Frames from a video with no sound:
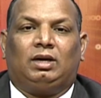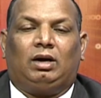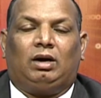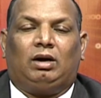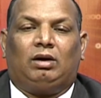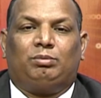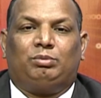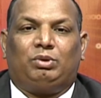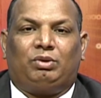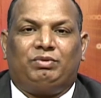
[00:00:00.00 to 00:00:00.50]

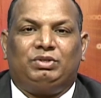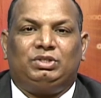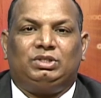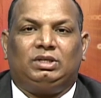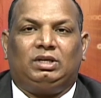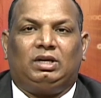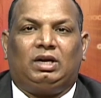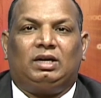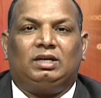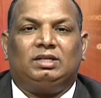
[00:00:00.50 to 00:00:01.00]
provision
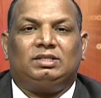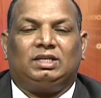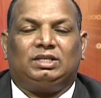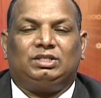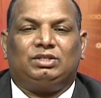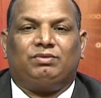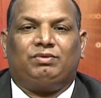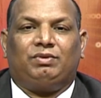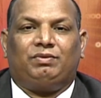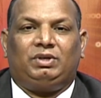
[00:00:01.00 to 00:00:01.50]
under
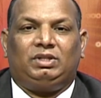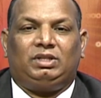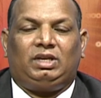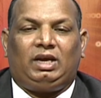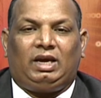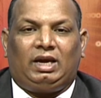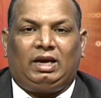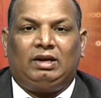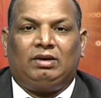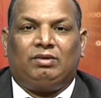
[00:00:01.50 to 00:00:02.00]
section
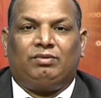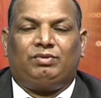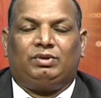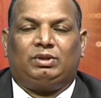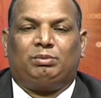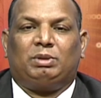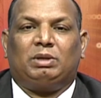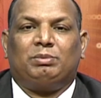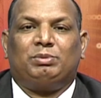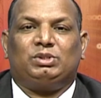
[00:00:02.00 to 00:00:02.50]
53N for the
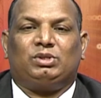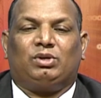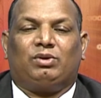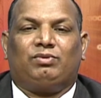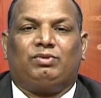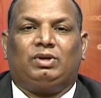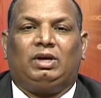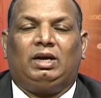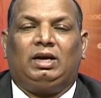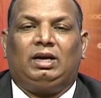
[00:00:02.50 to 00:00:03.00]
purpose of
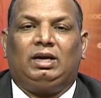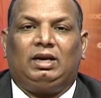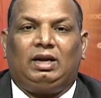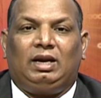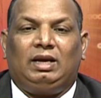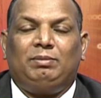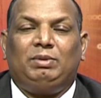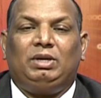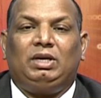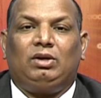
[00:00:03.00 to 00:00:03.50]

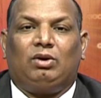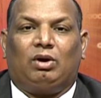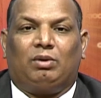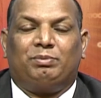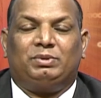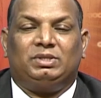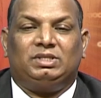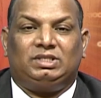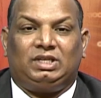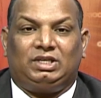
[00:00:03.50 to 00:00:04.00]
claiming
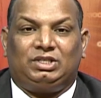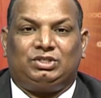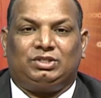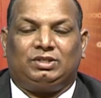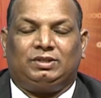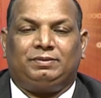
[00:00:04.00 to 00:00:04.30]
compensation.